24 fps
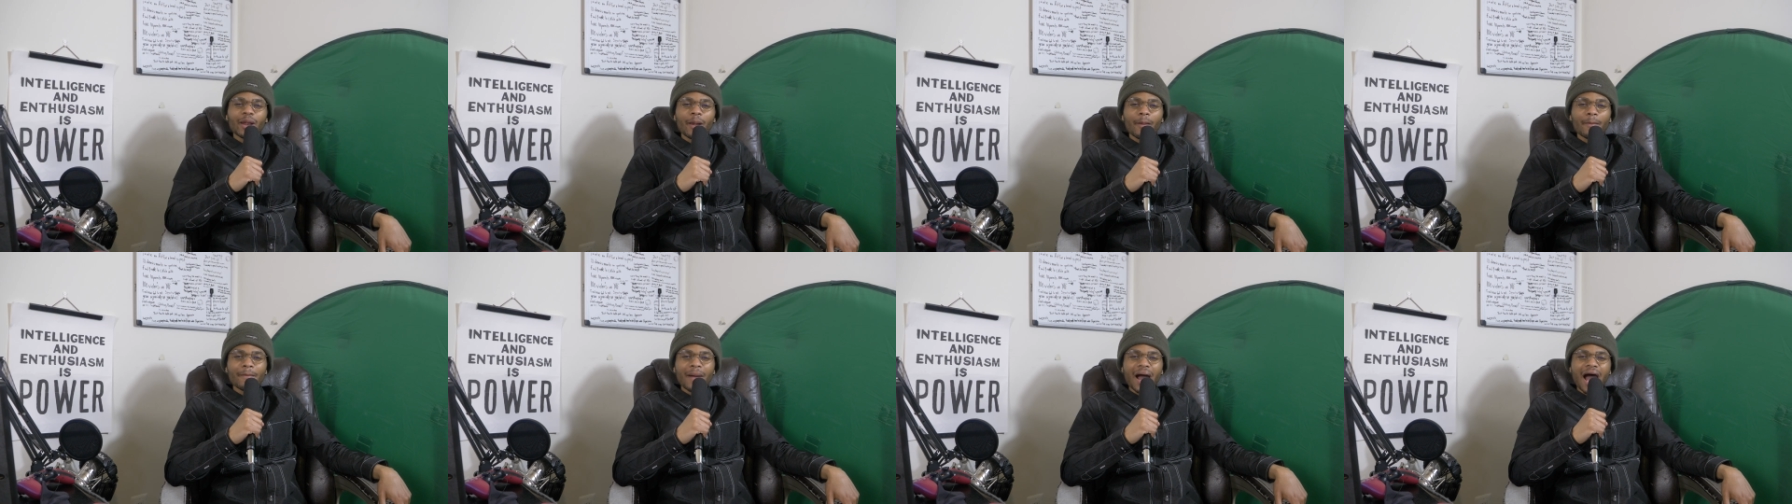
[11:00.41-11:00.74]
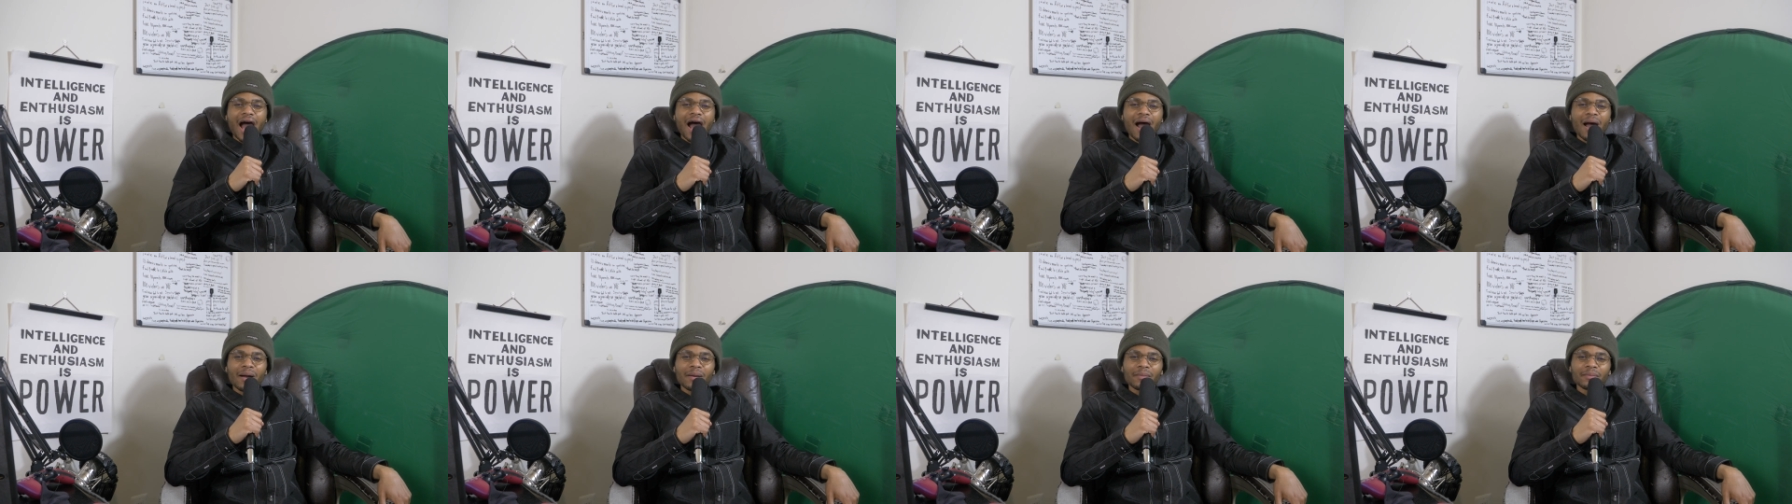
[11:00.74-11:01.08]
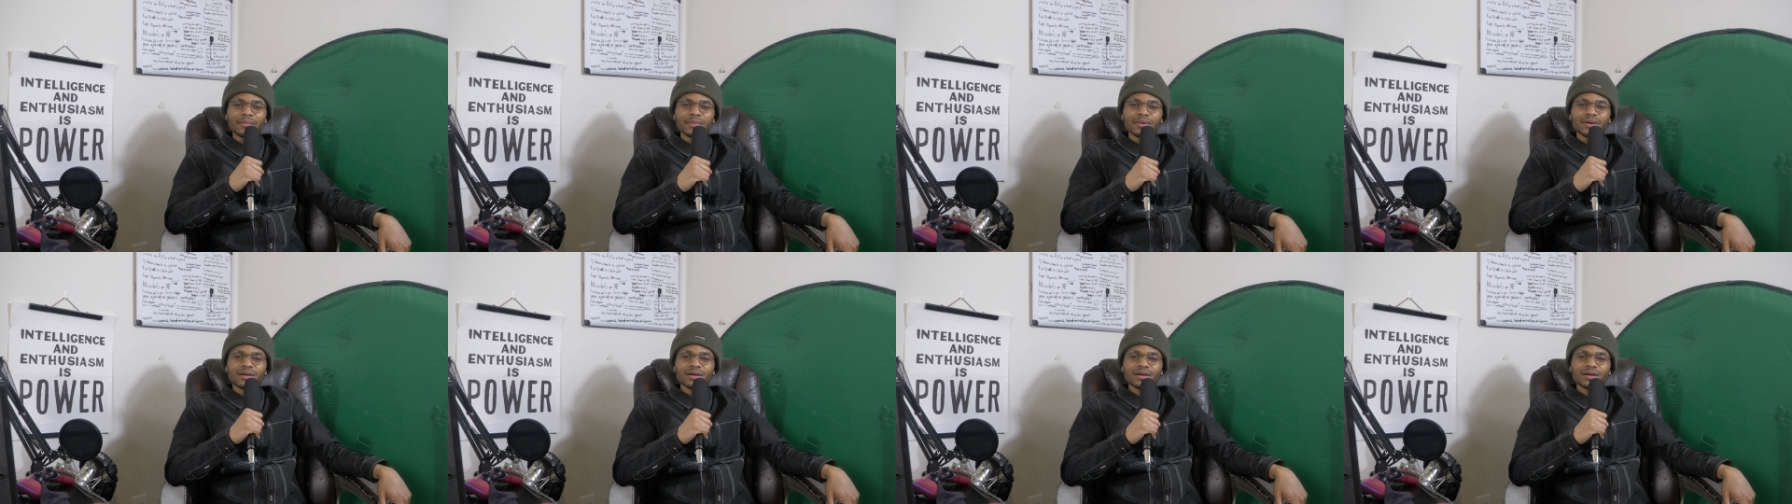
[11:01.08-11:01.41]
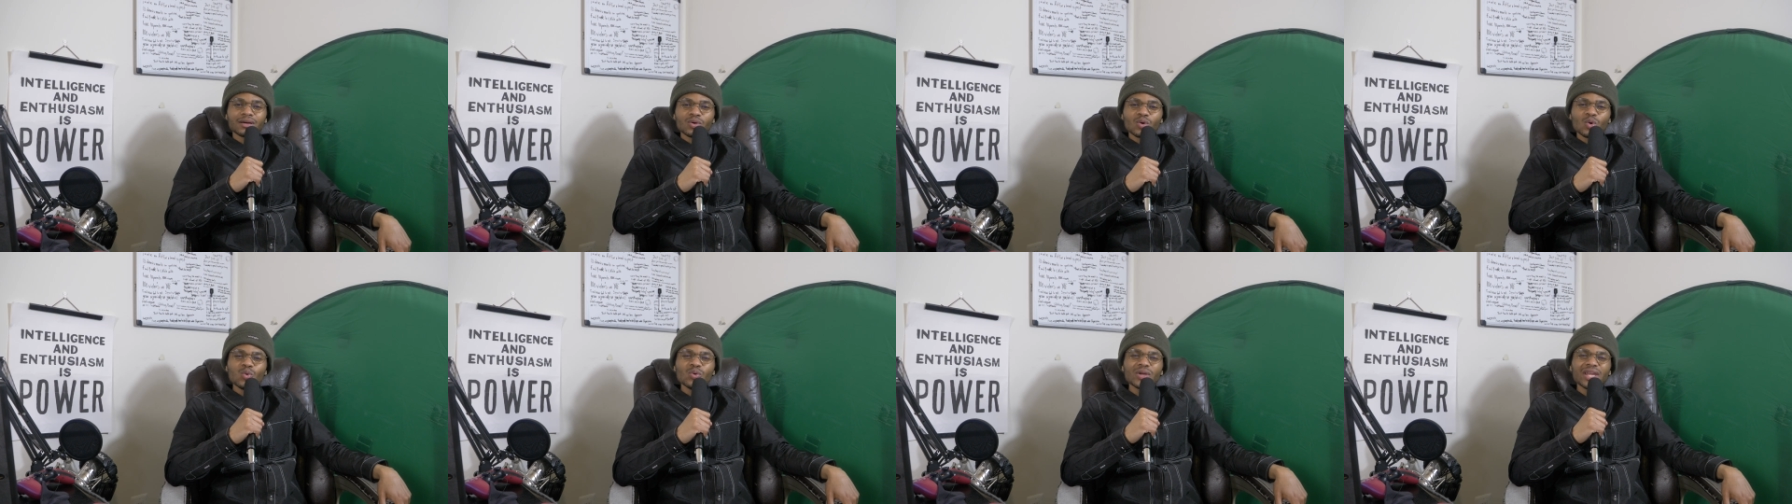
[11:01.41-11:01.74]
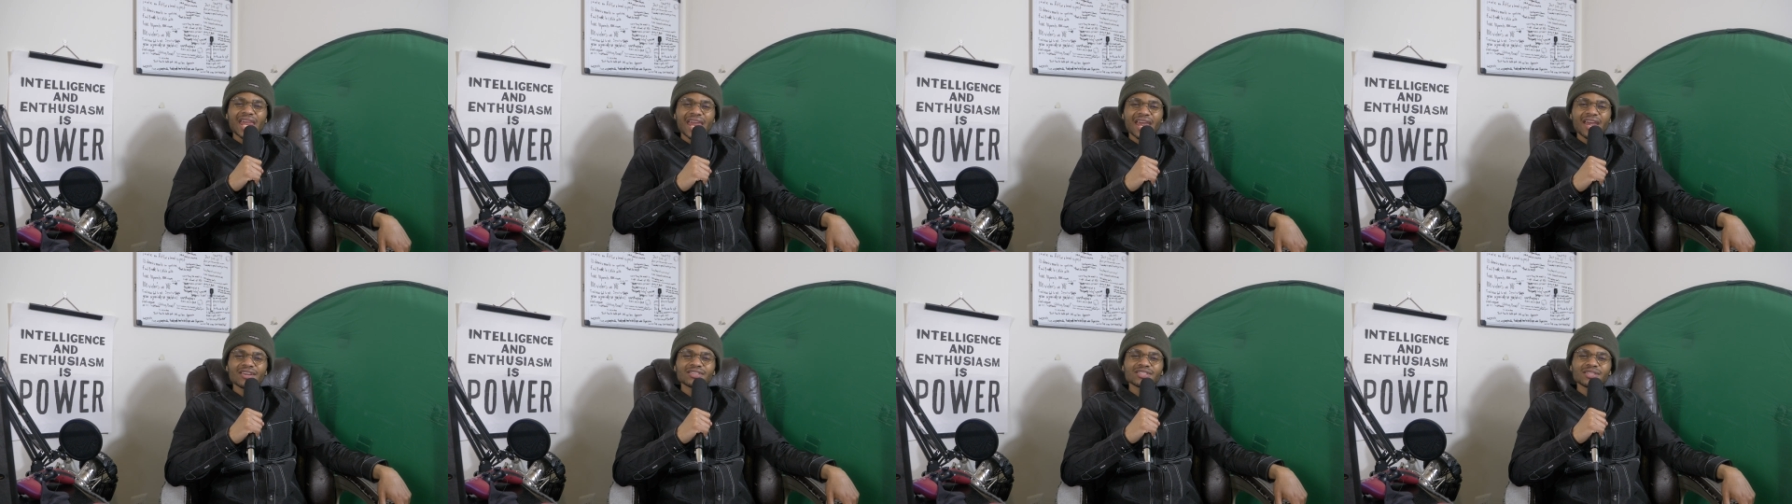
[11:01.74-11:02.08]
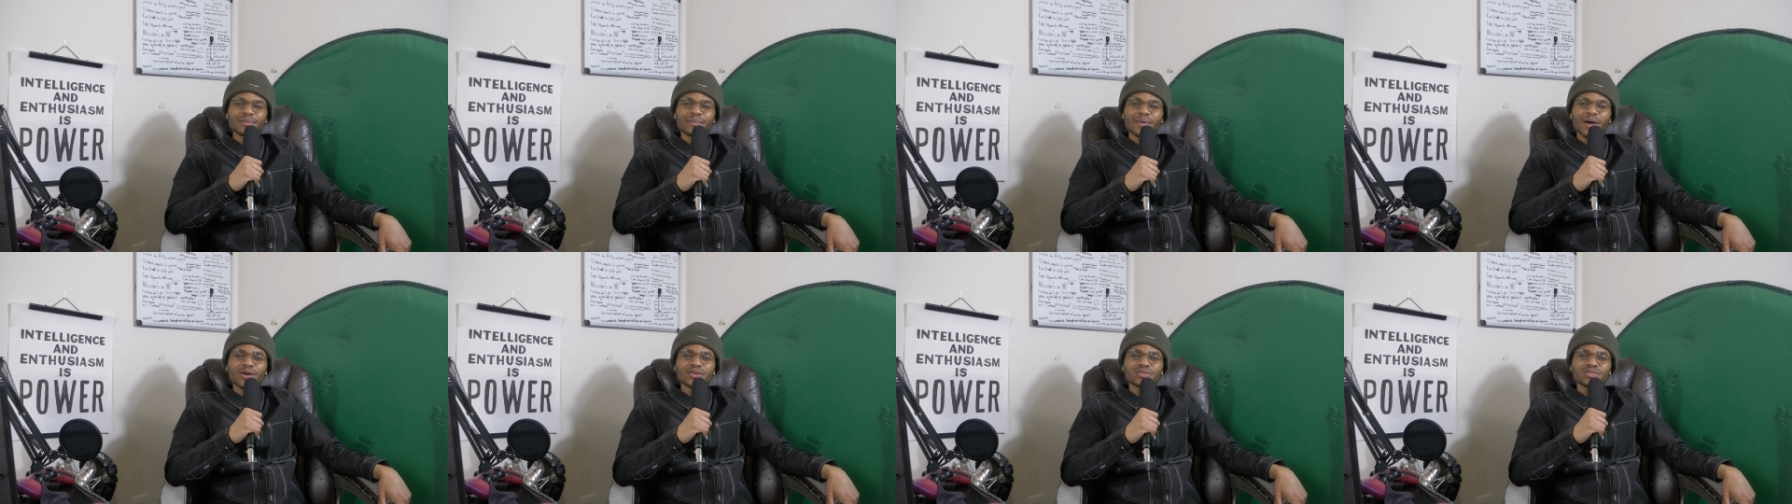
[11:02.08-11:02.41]
a mom. Who cares
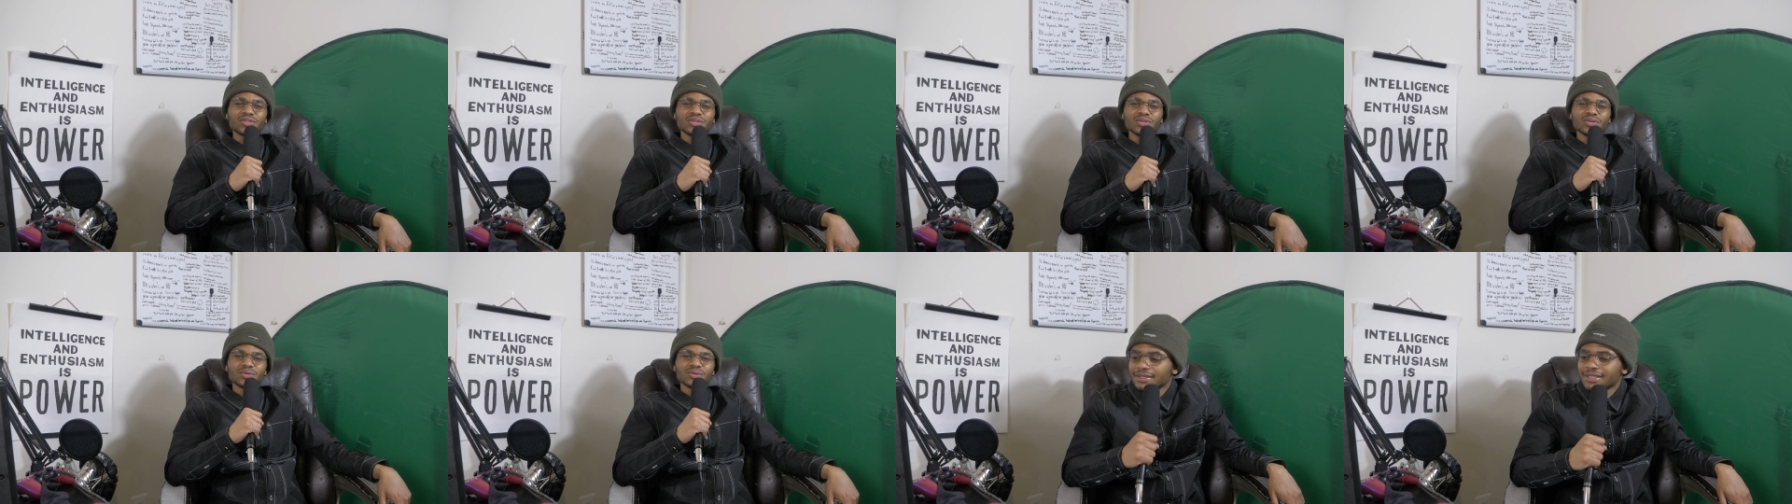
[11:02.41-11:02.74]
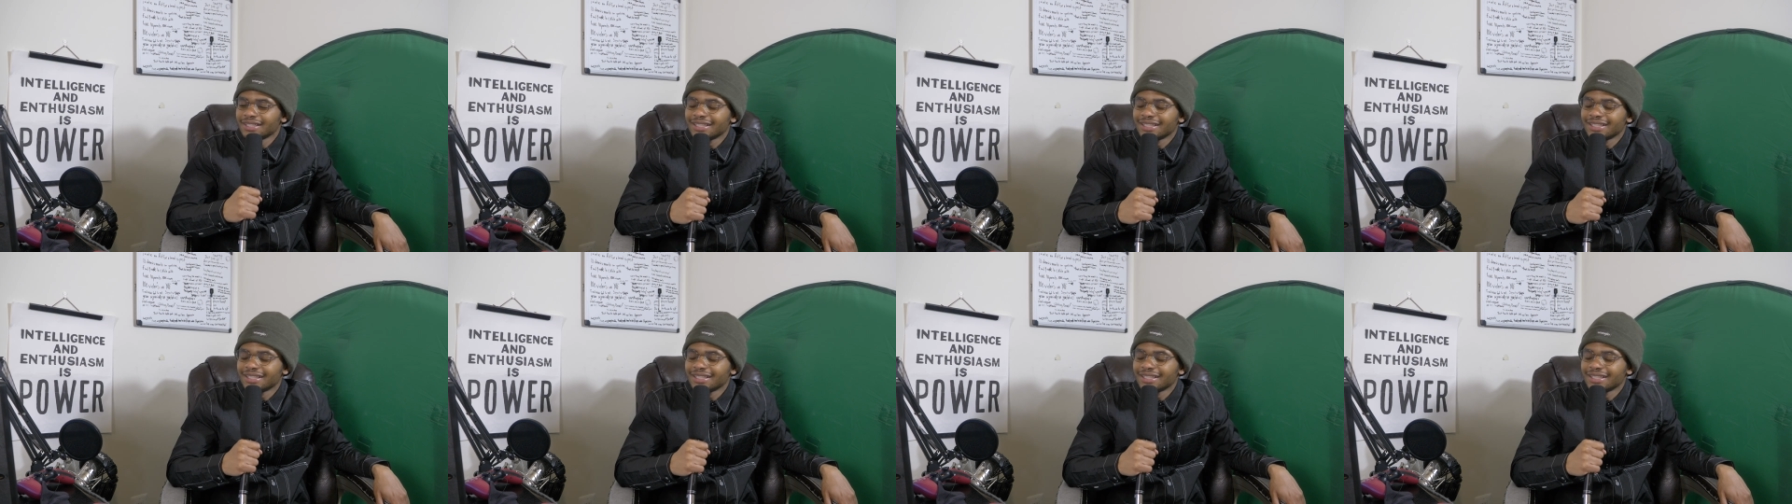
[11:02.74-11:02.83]
about you?